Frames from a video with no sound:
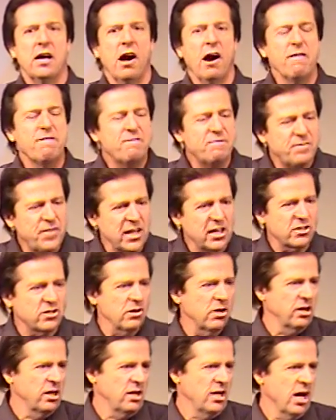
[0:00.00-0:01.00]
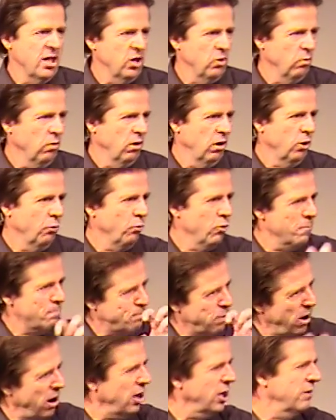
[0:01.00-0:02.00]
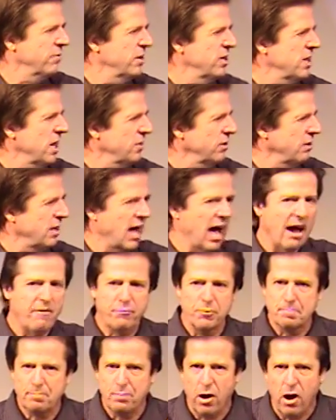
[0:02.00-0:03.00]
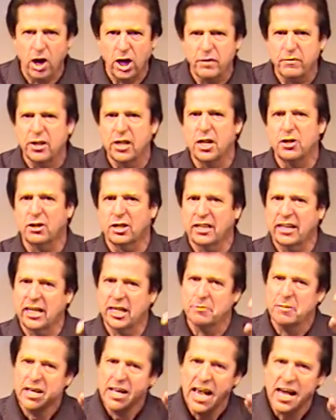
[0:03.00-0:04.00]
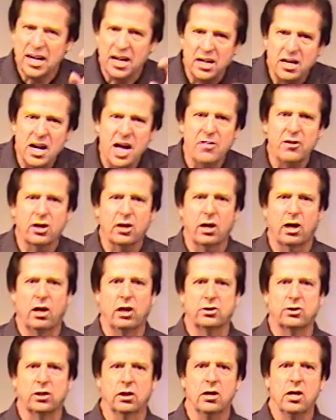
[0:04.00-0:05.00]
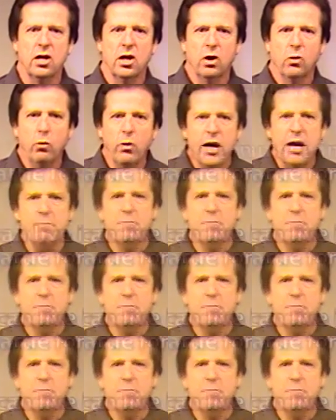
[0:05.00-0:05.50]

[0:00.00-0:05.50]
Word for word: are fixed on another world. We're part of another life. We're part of another kingdom and another culture. We